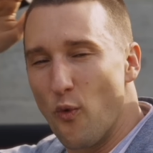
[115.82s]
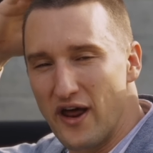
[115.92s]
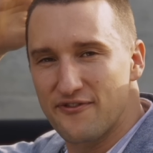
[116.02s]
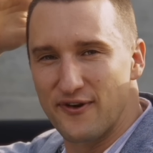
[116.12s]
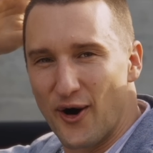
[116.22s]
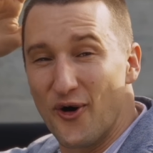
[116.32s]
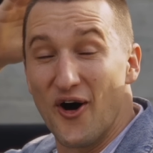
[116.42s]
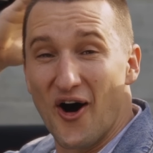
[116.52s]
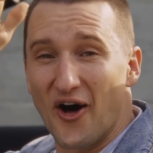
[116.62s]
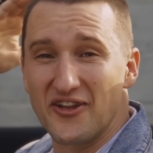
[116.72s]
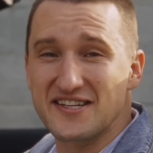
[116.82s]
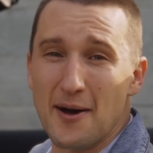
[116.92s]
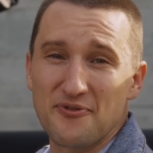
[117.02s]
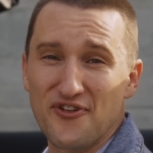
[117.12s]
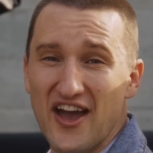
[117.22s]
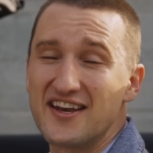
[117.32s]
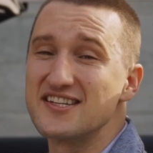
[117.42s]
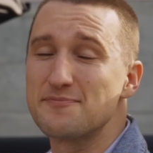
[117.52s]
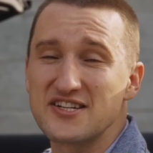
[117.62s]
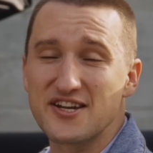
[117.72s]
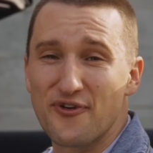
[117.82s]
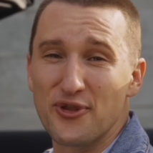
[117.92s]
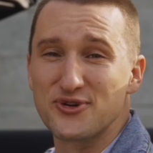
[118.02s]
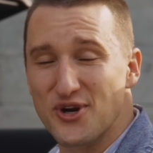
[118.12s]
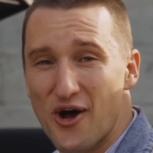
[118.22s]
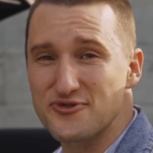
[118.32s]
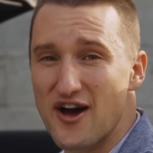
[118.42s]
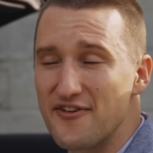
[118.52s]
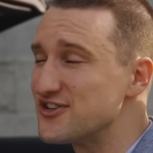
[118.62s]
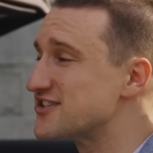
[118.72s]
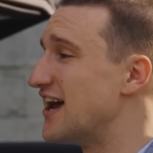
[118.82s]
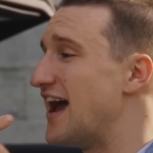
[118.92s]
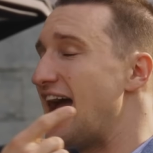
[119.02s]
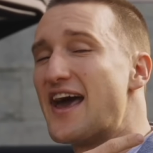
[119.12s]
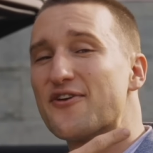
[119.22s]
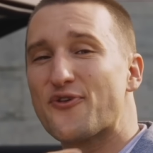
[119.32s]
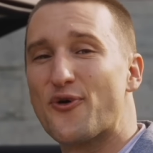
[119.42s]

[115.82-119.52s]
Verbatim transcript: wind flow on the top of your head, especially for those tall drivers, and of